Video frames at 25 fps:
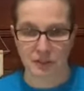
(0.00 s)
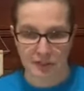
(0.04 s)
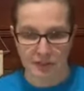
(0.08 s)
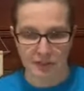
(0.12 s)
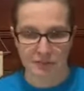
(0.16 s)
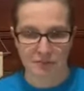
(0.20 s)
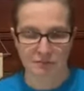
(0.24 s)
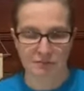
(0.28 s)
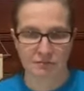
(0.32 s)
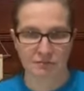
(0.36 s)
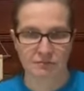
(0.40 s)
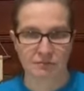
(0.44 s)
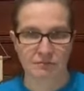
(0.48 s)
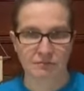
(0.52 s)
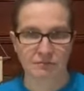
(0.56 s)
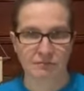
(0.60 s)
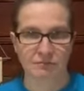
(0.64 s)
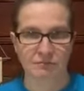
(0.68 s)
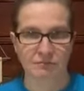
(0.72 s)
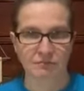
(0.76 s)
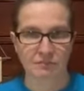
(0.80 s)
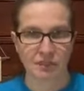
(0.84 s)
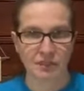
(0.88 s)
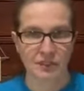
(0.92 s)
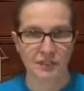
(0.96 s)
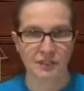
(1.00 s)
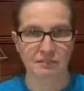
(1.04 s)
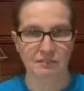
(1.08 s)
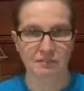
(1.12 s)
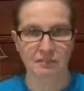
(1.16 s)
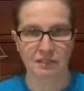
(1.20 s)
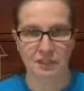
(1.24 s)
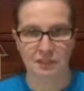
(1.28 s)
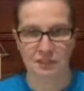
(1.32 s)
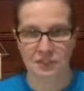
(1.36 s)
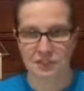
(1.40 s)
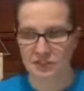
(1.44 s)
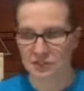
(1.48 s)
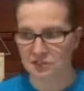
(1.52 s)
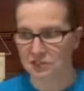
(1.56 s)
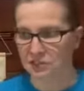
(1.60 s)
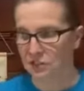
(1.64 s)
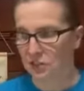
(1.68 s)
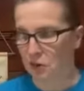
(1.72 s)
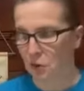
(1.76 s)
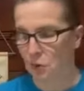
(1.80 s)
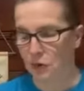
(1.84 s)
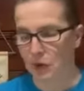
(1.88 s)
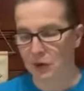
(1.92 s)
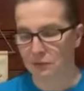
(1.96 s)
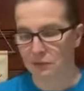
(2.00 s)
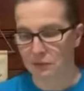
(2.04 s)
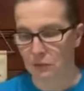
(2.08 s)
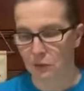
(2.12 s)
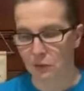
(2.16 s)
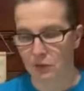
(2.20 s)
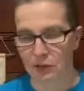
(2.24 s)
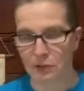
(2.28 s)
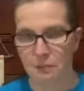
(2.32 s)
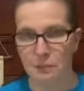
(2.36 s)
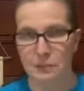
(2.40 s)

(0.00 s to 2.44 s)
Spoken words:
like lint fuzzies that go everywhere.